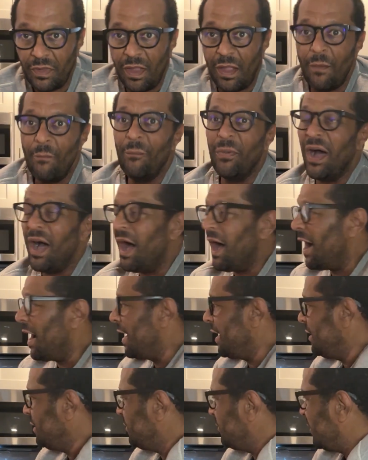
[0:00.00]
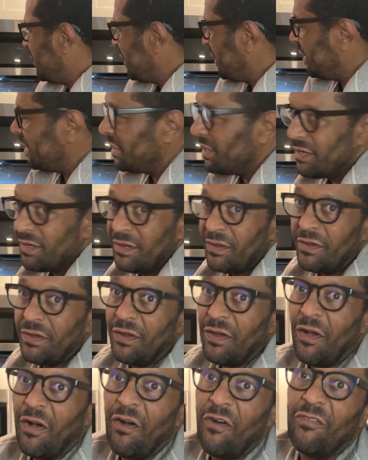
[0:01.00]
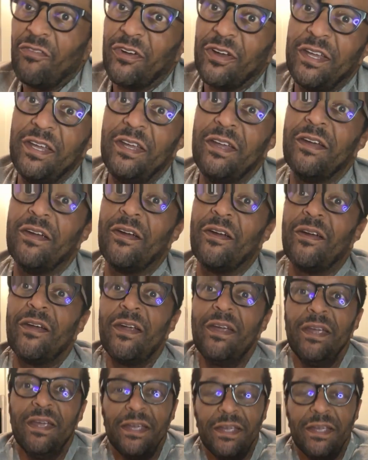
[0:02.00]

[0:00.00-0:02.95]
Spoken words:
behind me over here